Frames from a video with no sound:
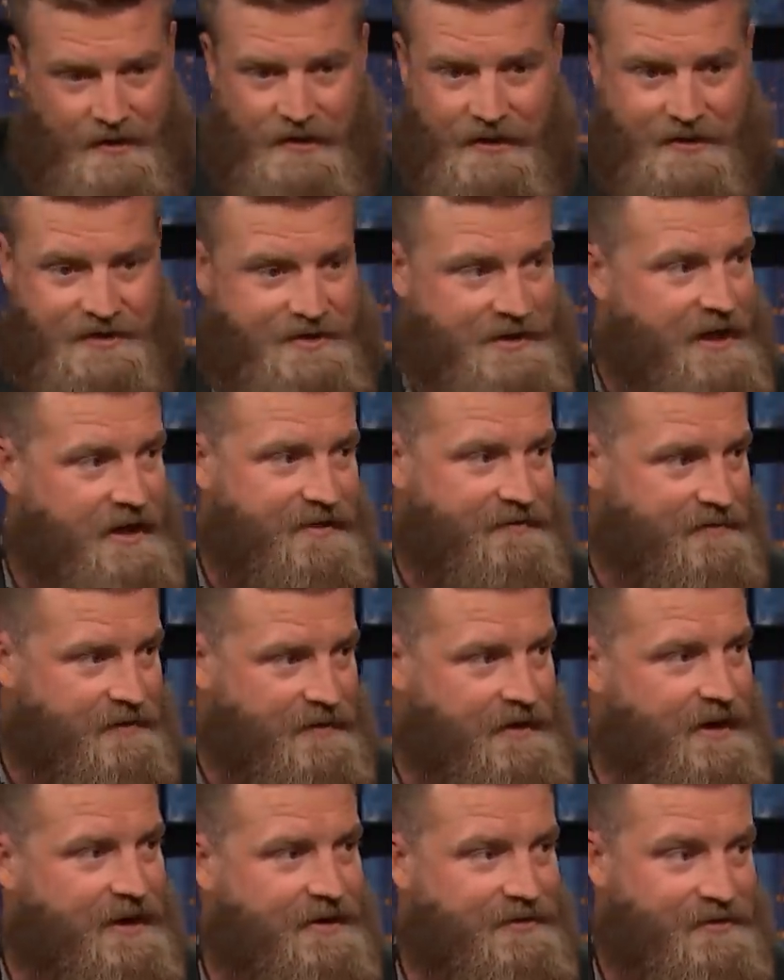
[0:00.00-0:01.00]
a steak for
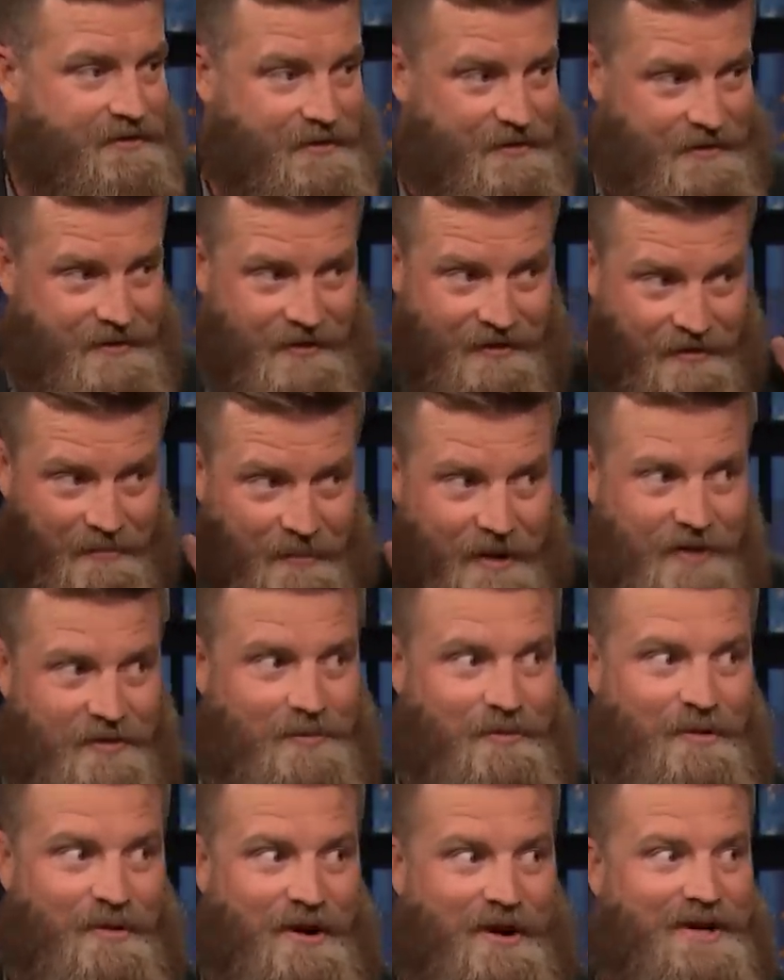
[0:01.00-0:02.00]
lunch, you're just
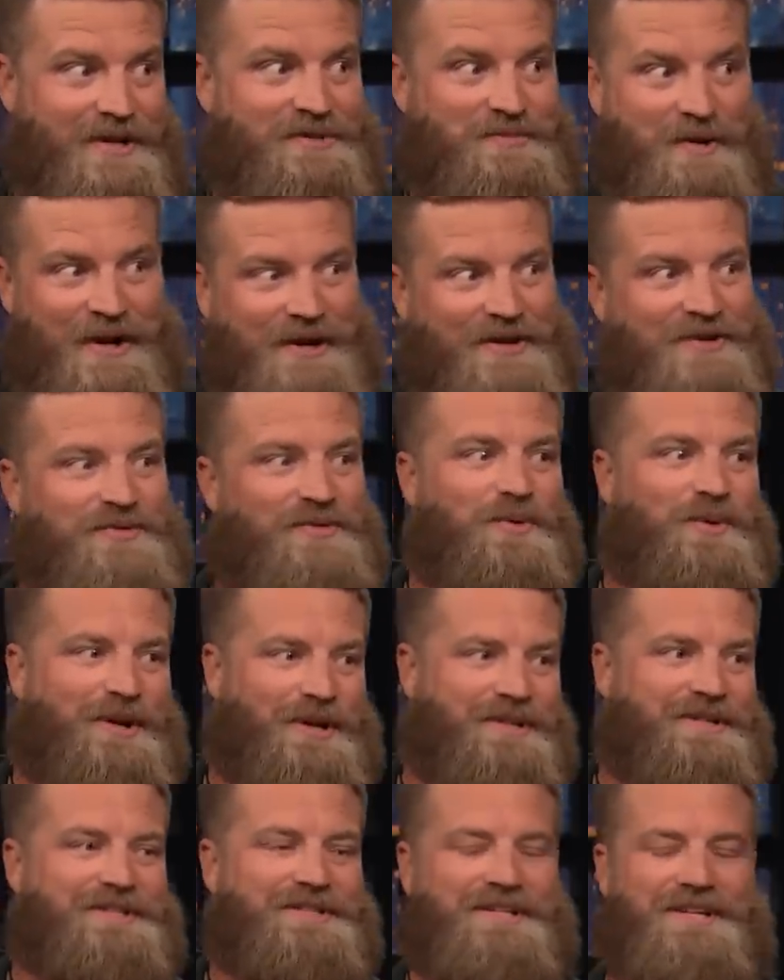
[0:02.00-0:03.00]
mesmerized by his
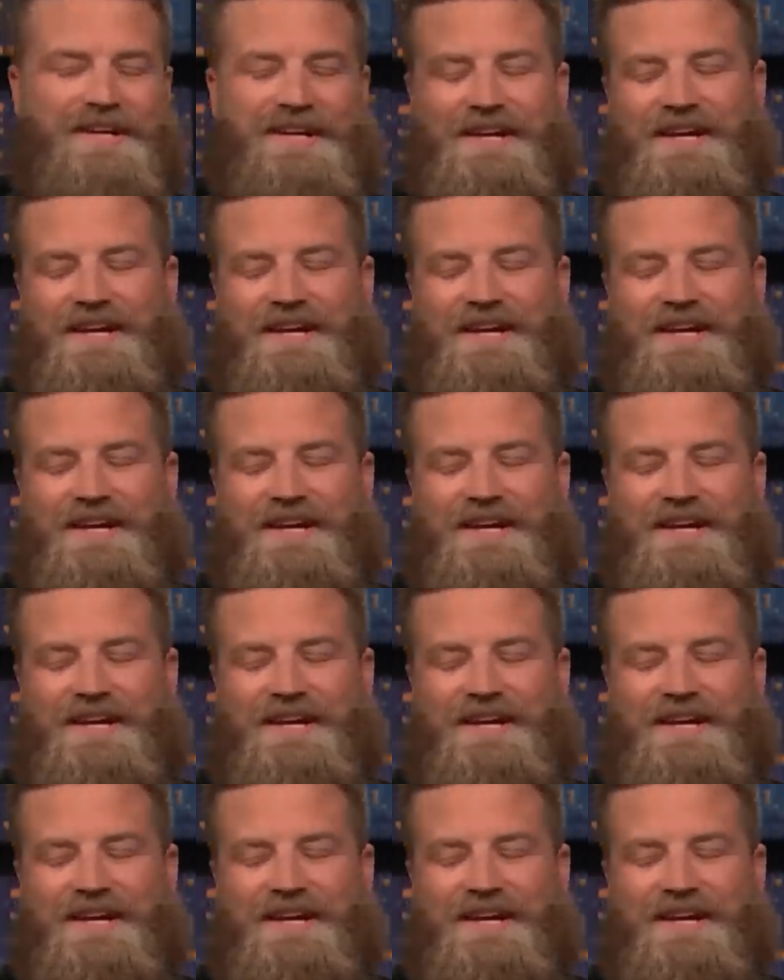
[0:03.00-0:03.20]
voice.